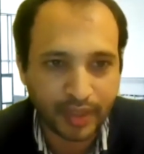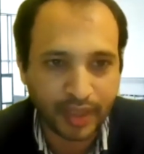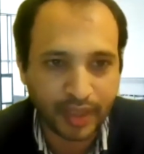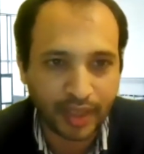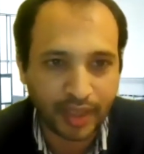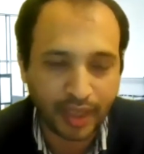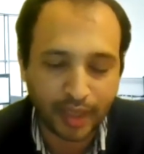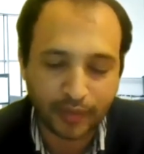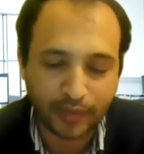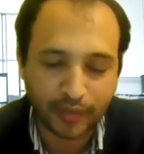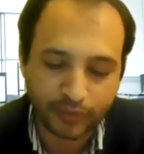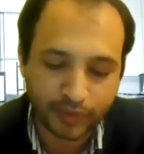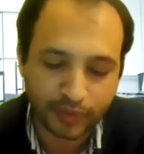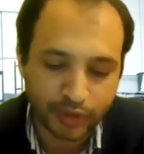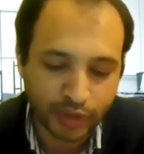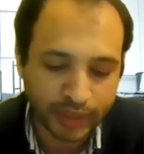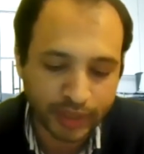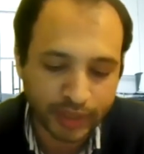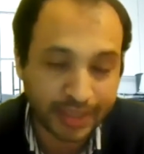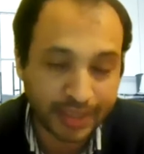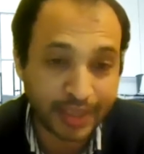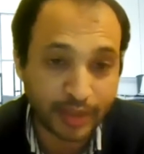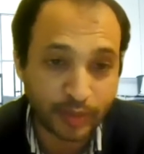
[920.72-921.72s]

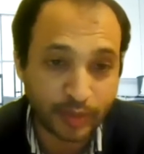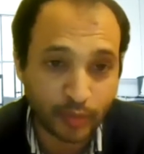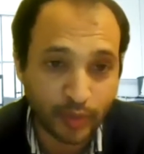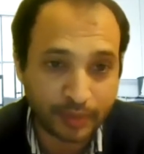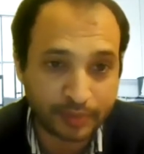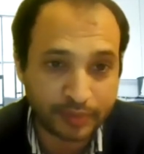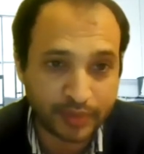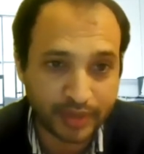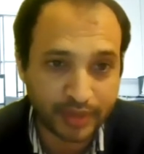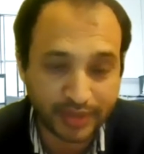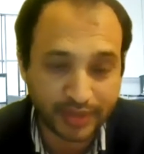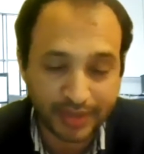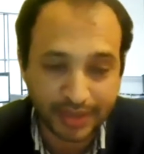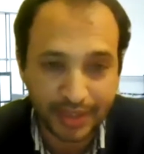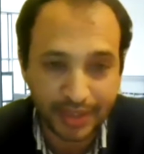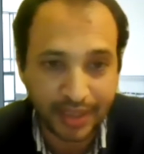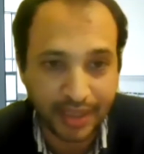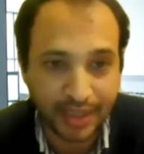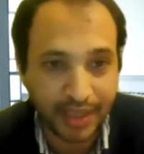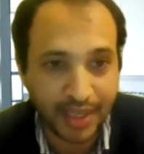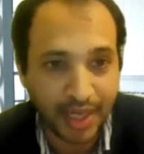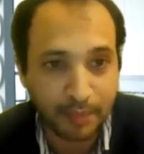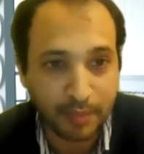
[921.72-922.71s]
unfortunately erupted
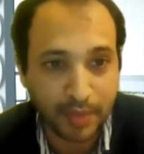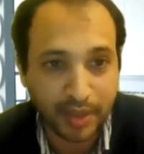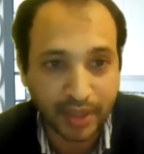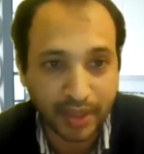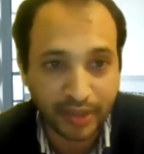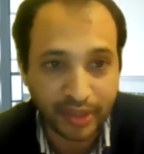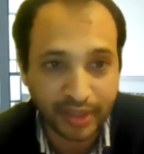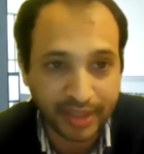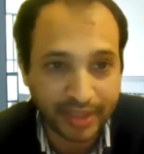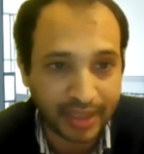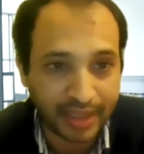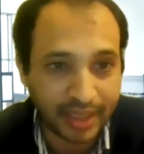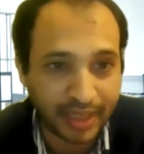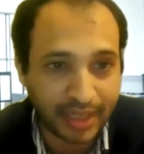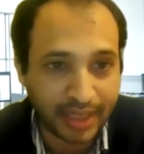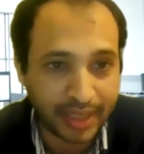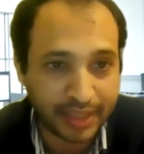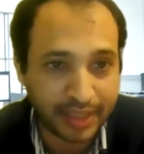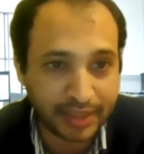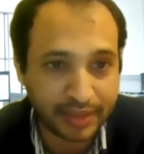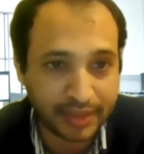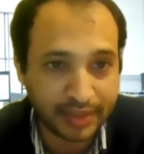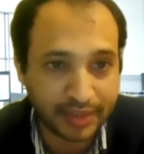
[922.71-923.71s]
among their
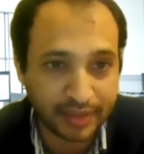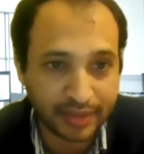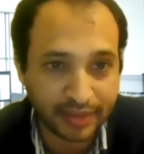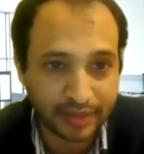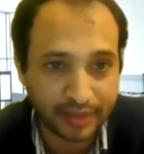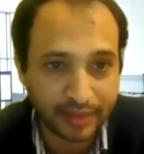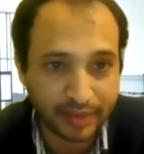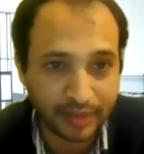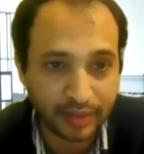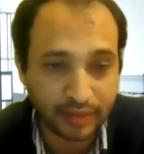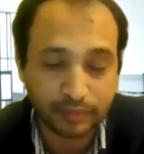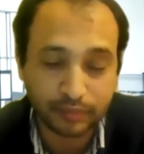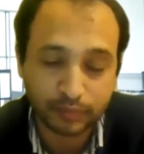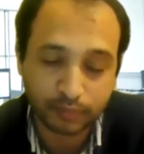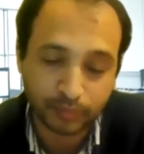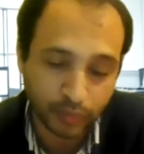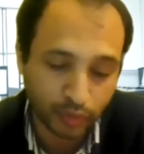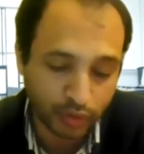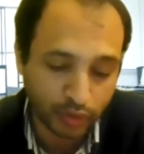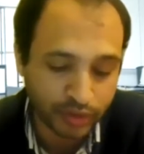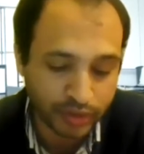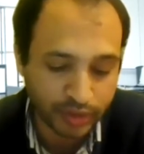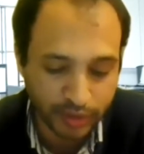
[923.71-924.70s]
aligned
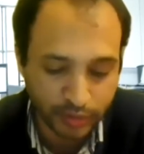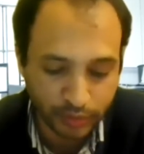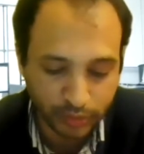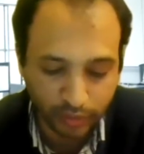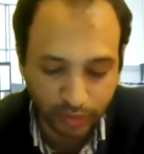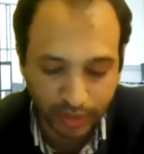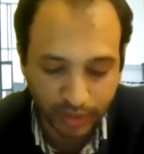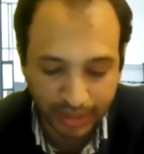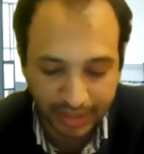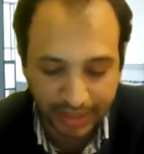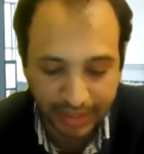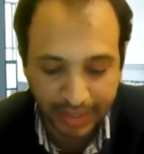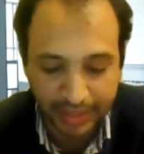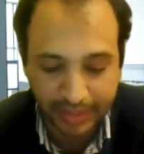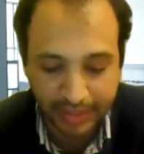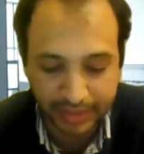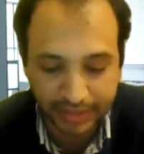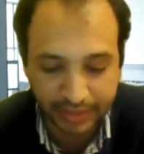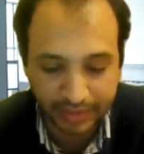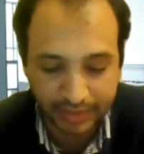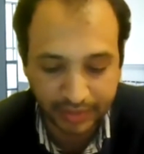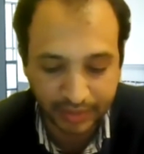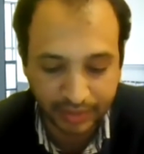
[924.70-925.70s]
proxies or
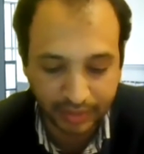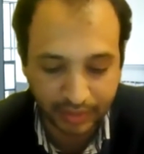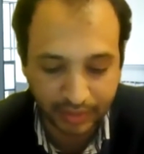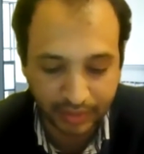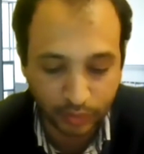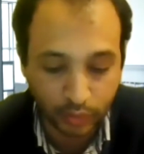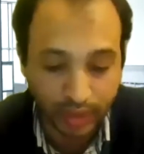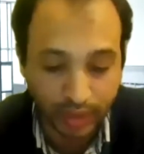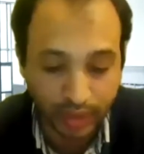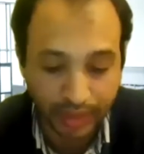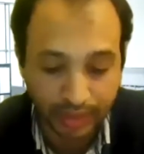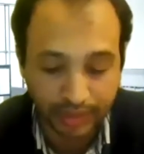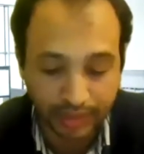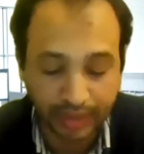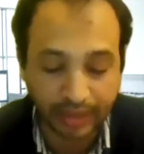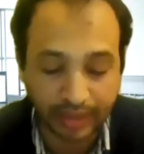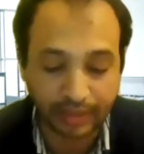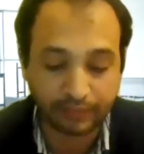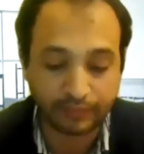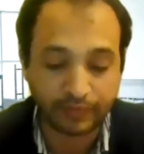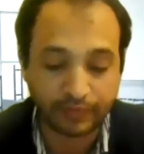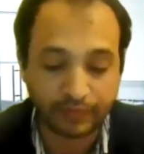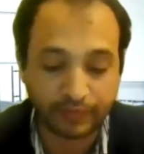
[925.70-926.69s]
aligned local
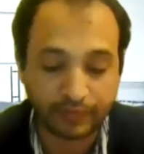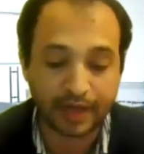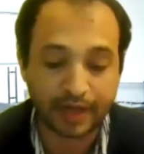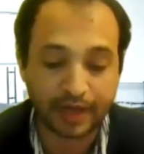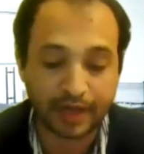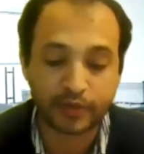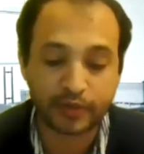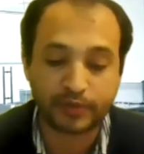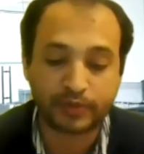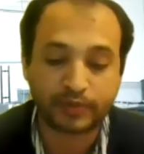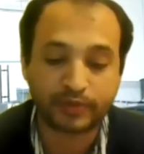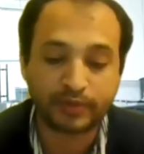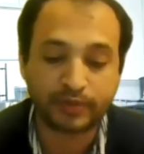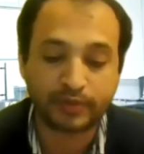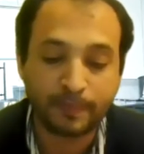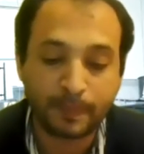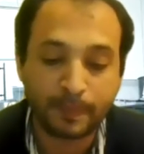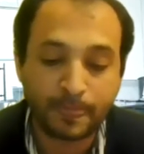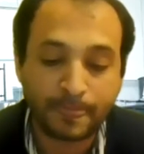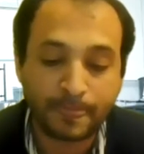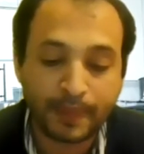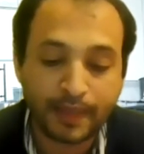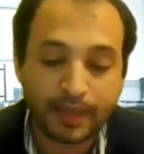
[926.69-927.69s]
factions.
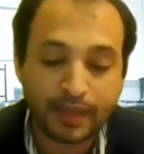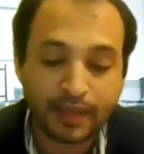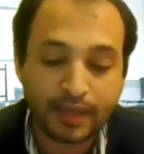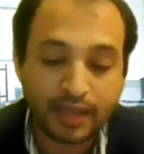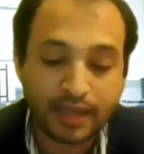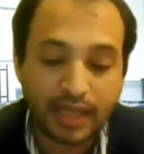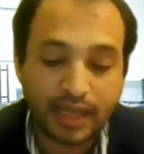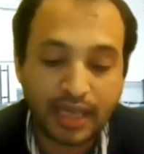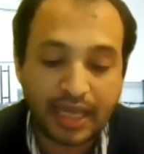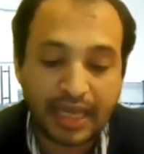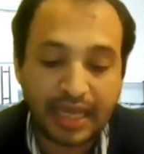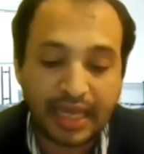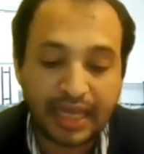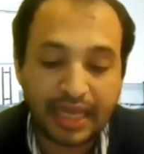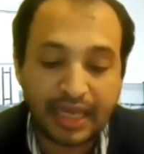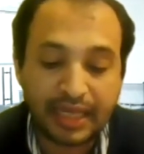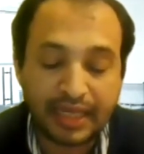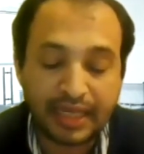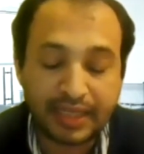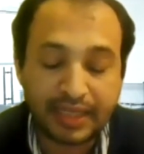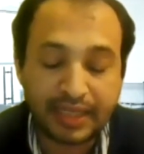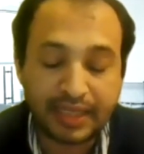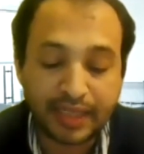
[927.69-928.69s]

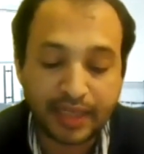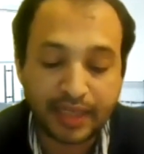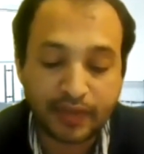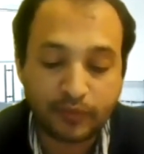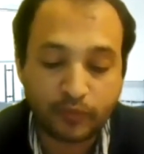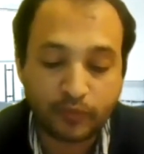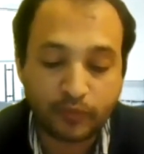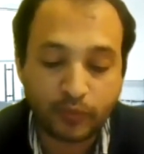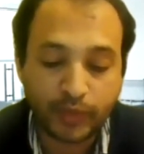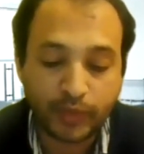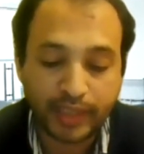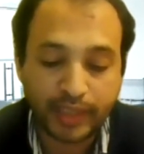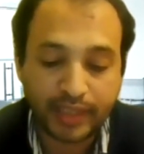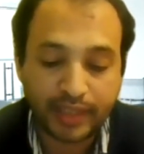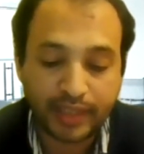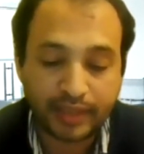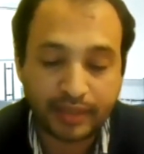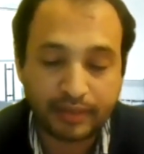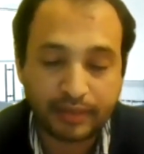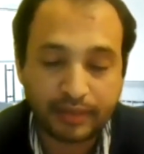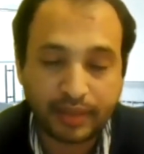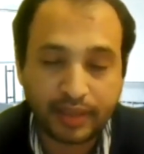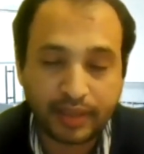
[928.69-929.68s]
And if
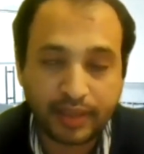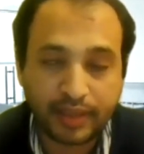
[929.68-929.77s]
we